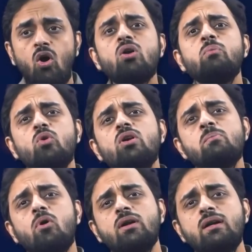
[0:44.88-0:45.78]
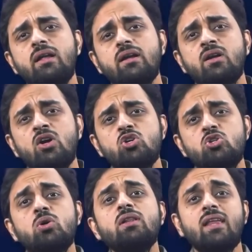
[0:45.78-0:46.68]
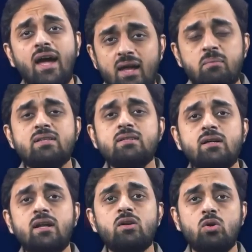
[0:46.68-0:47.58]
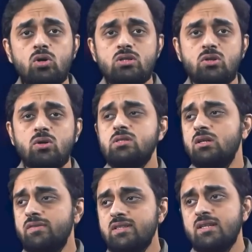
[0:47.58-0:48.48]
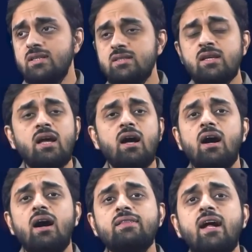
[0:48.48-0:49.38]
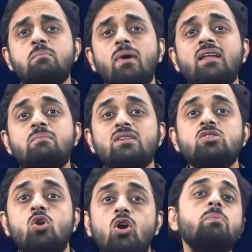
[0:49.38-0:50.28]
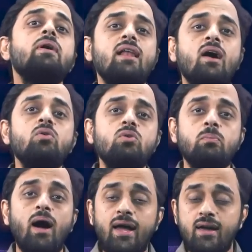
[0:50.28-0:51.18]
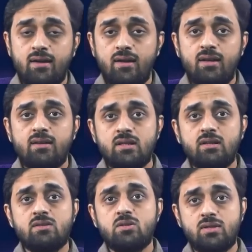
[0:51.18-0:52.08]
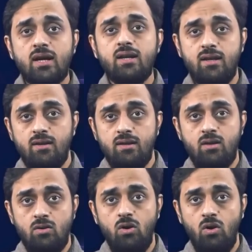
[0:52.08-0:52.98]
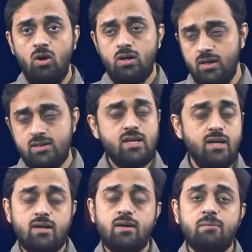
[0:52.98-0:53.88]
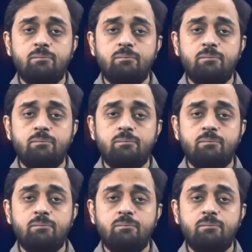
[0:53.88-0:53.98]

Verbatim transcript: Or more importantly, should there be certain goods or services uh, that money must not be allowed to buy in a certain society or a state?